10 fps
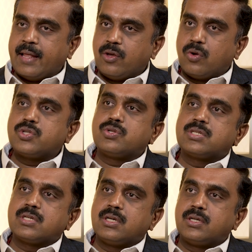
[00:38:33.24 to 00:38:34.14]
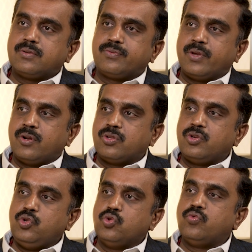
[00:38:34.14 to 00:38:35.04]
And they also serve, the
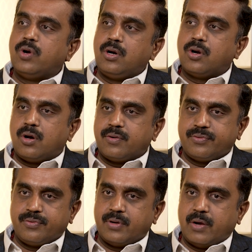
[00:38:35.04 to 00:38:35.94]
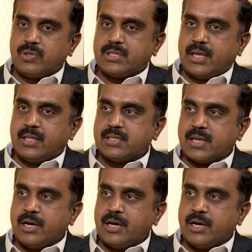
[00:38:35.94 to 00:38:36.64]
new world of, I would say, these